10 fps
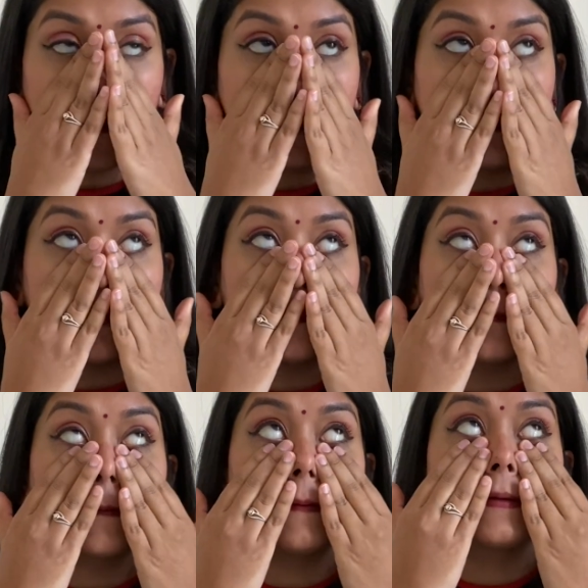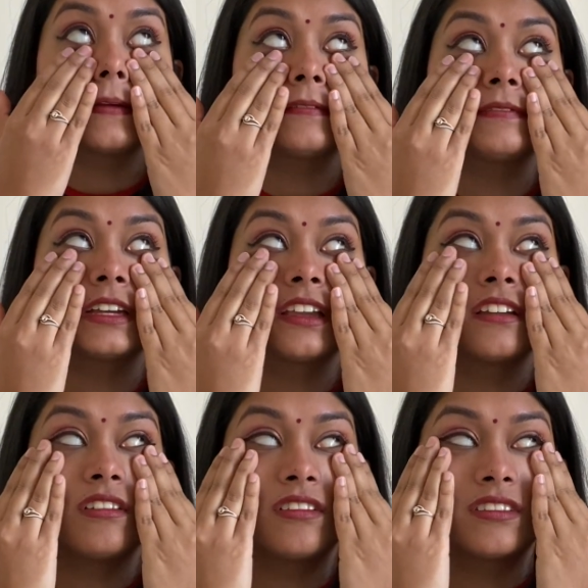Oh god, I
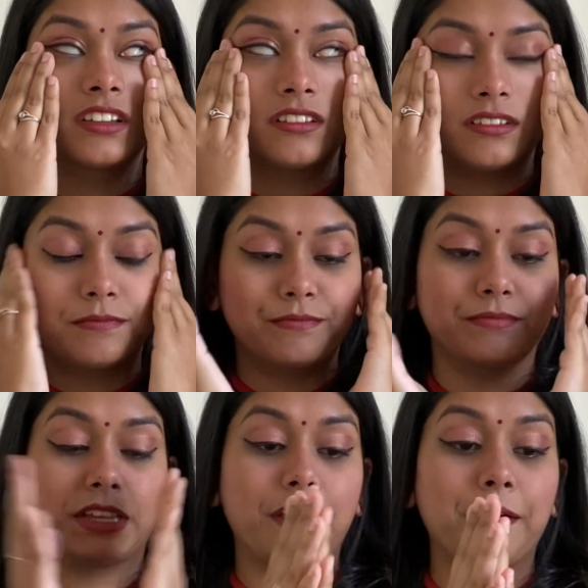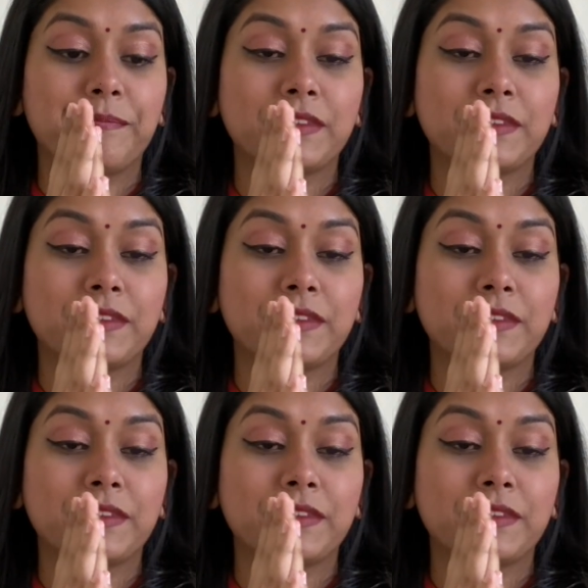cannot do. Yeah,